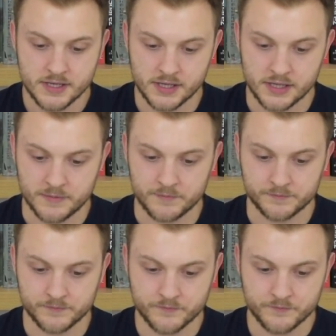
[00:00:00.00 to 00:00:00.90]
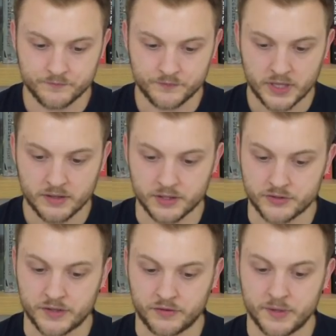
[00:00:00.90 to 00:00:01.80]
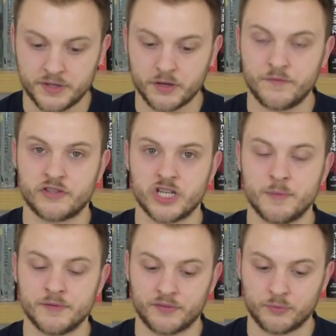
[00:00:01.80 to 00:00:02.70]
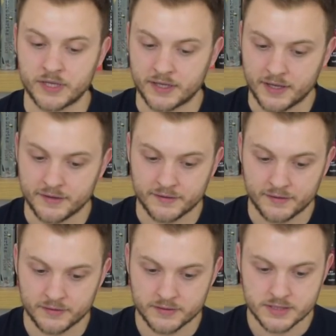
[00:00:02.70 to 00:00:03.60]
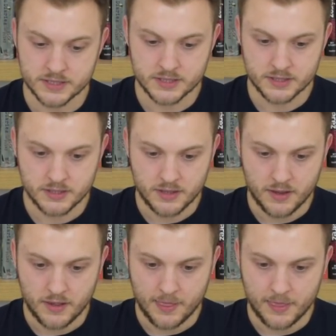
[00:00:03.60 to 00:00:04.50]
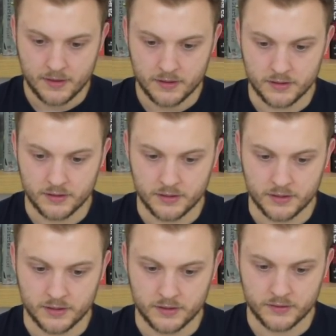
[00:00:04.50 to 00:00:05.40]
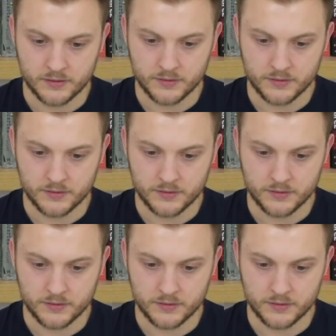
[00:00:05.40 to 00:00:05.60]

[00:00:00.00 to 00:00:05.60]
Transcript: The transfer window officially opened this weekend. And